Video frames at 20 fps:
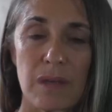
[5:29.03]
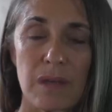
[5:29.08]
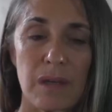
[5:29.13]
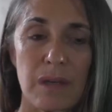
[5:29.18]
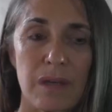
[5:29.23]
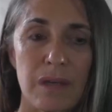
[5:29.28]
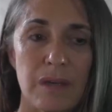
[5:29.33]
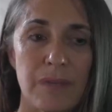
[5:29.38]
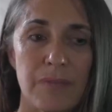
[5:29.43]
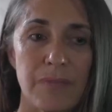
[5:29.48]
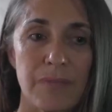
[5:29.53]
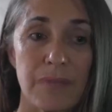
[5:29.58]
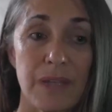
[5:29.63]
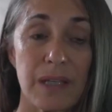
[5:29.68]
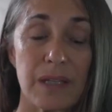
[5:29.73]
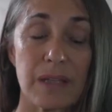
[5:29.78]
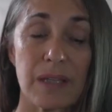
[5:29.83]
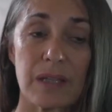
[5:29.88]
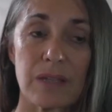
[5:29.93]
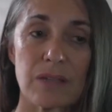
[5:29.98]
um,
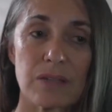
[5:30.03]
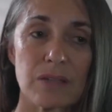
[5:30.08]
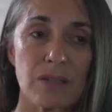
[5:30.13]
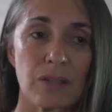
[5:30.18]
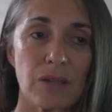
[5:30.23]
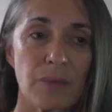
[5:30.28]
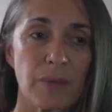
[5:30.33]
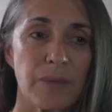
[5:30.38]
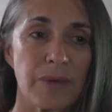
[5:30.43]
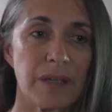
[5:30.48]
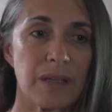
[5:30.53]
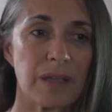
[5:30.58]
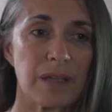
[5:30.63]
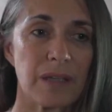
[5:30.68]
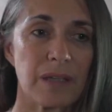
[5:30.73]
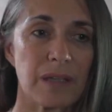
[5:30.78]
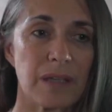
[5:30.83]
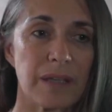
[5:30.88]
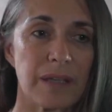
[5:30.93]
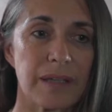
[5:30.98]
and they took
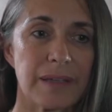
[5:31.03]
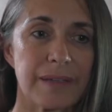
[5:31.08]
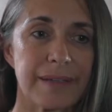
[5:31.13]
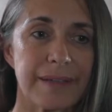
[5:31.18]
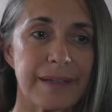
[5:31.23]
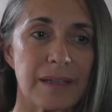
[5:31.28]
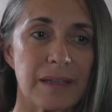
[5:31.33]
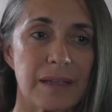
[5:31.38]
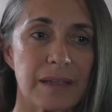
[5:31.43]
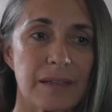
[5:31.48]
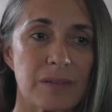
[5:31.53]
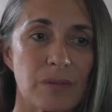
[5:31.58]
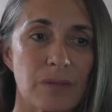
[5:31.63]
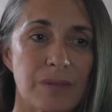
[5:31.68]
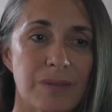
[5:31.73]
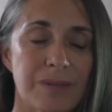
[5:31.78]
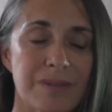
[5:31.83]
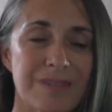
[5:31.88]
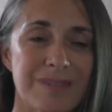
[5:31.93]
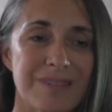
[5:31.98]
me and they
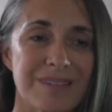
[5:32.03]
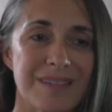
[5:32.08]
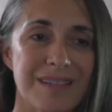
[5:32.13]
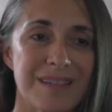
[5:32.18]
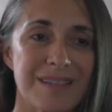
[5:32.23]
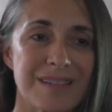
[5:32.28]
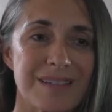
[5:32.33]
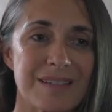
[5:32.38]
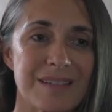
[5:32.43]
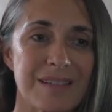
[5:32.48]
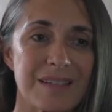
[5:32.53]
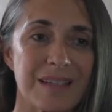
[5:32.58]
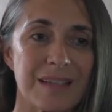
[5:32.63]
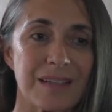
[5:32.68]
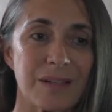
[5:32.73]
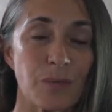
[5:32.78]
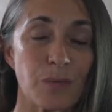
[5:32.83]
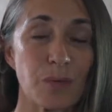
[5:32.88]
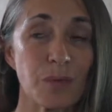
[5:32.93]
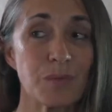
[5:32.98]
they
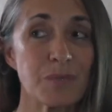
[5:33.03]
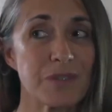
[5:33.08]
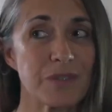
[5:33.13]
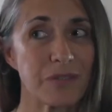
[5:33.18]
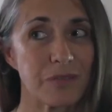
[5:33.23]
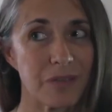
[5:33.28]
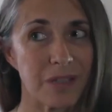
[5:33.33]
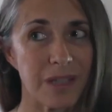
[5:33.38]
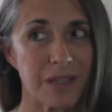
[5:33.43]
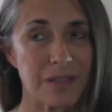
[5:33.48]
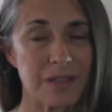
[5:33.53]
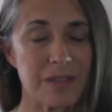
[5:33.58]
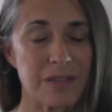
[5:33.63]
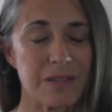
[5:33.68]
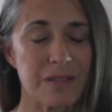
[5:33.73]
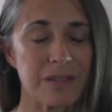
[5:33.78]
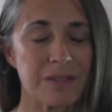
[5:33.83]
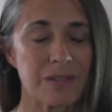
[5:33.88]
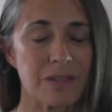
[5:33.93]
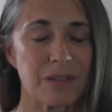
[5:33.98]
in groups of
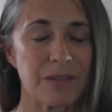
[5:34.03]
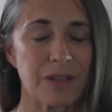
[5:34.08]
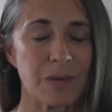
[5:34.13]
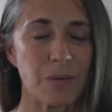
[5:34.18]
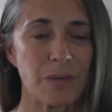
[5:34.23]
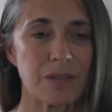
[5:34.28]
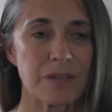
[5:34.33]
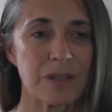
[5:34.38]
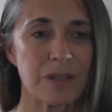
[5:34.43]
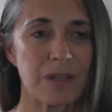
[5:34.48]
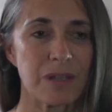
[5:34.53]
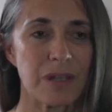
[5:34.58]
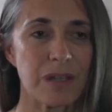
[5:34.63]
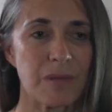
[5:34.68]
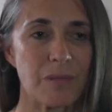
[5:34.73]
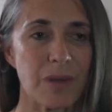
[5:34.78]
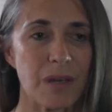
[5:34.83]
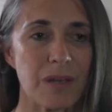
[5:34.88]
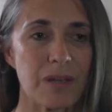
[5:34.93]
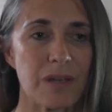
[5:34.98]
kids. So they were talking
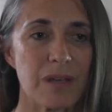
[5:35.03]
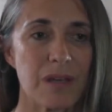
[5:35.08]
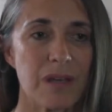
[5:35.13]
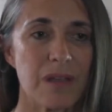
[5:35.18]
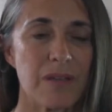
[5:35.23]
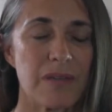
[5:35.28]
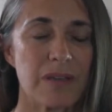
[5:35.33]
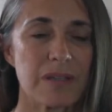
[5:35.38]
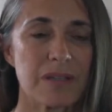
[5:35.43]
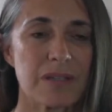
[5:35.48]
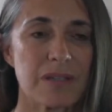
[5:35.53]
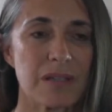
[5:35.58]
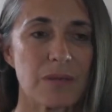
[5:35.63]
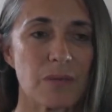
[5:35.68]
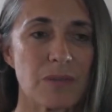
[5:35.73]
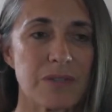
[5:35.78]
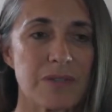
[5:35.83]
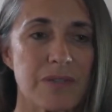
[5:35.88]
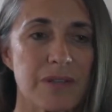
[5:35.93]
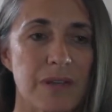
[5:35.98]
about they said it
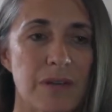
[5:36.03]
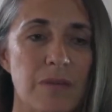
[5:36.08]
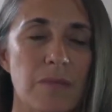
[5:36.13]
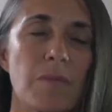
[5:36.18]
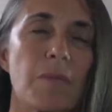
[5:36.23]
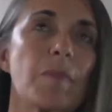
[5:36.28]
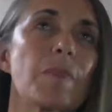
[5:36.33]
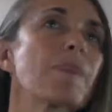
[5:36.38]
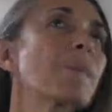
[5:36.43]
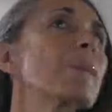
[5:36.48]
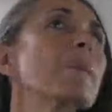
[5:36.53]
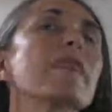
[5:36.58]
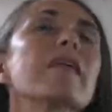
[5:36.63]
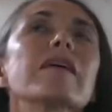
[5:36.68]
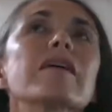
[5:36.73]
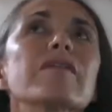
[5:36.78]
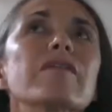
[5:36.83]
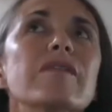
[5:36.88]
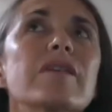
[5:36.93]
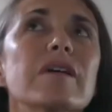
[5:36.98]
was their,
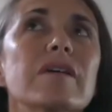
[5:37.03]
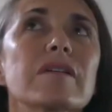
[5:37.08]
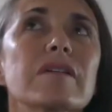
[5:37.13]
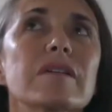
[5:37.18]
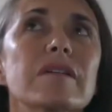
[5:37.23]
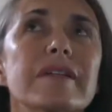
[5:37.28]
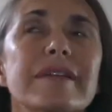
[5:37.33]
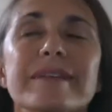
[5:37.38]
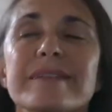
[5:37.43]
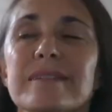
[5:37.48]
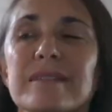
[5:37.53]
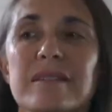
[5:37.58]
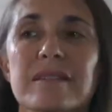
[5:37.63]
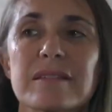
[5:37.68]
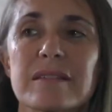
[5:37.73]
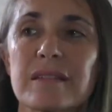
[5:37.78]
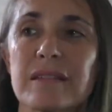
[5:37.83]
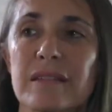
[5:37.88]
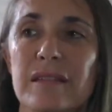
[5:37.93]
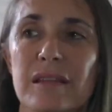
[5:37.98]
their
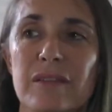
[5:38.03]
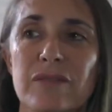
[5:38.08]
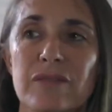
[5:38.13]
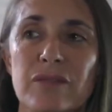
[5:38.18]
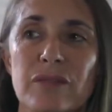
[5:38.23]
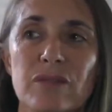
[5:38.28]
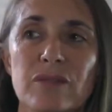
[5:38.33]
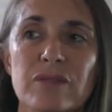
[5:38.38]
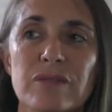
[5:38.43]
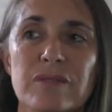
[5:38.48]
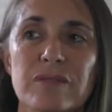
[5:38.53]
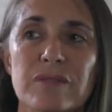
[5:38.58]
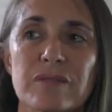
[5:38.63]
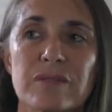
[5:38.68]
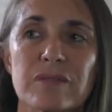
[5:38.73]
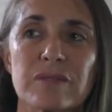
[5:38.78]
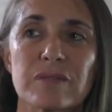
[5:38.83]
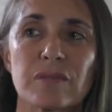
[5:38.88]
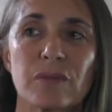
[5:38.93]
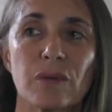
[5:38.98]
nieces and
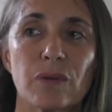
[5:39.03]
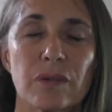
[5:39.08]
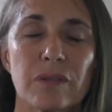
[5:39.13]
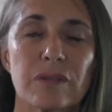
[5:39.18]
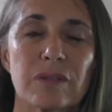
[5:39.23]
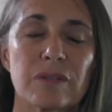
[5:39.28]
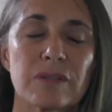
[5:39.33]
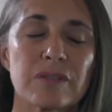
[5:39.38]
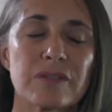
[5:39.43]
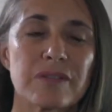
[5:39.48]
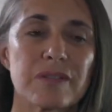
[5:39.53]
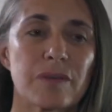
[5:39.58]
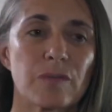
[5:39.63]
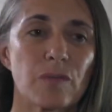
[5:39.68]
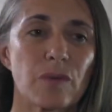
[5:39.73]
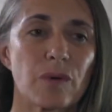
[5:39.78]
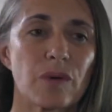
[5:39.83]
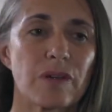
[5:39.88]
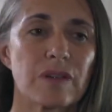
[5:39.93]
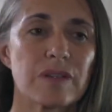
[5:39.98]
nephews, more girls
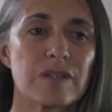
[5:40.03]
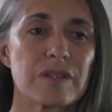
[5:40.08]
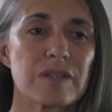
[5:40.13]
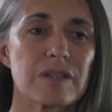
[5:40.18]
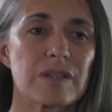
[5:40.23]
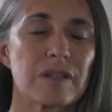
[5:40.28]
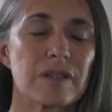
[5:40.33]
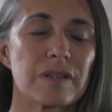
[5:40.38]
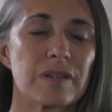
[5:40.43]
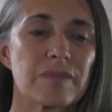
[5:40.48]
than boys.